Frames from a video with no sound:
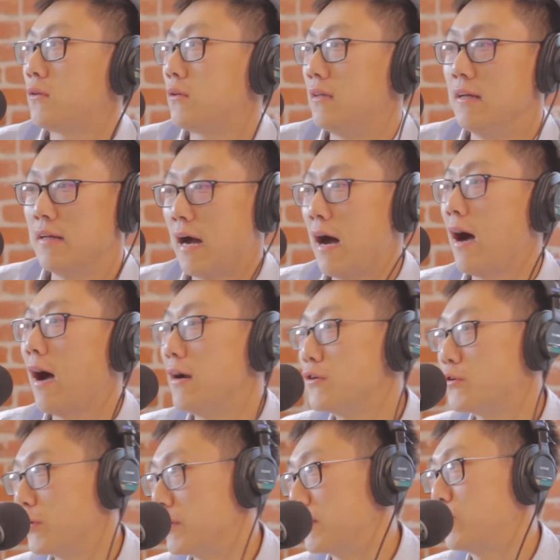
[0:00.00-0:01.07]

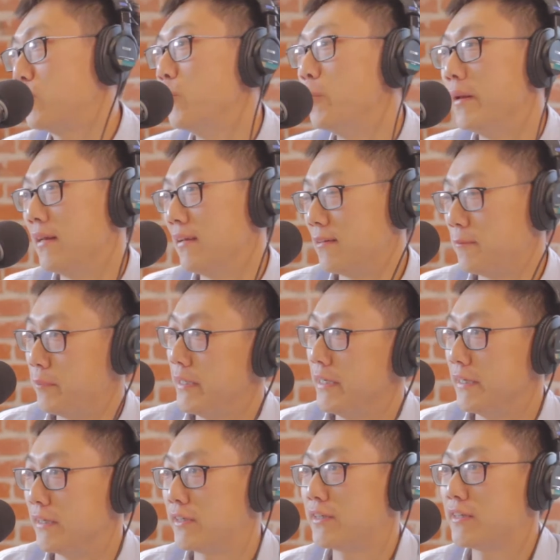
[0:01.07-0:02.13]
100 2-minute
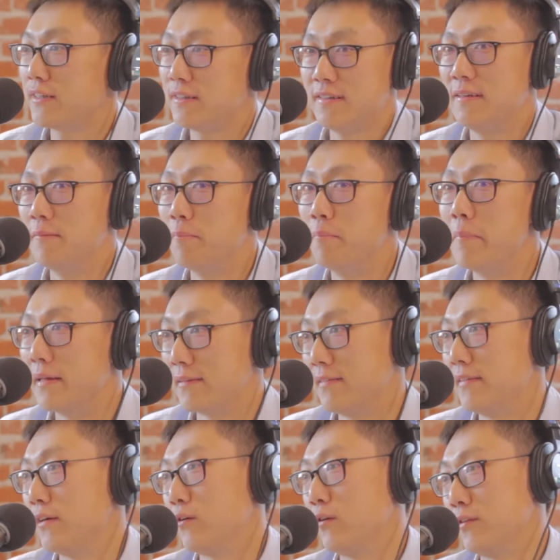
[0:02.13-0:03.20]
pitch means
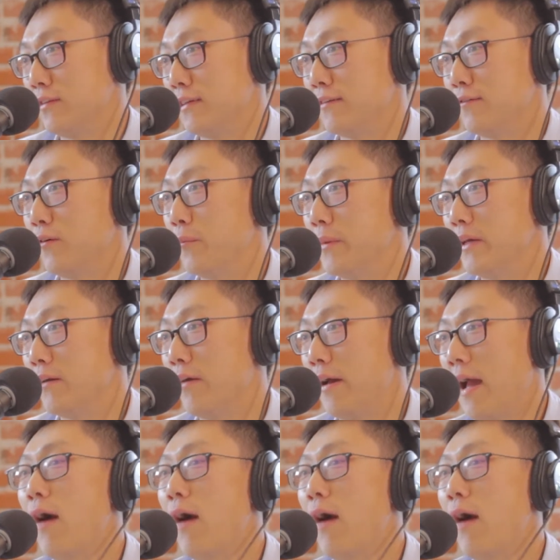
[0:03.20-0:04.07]
zero things for me, right?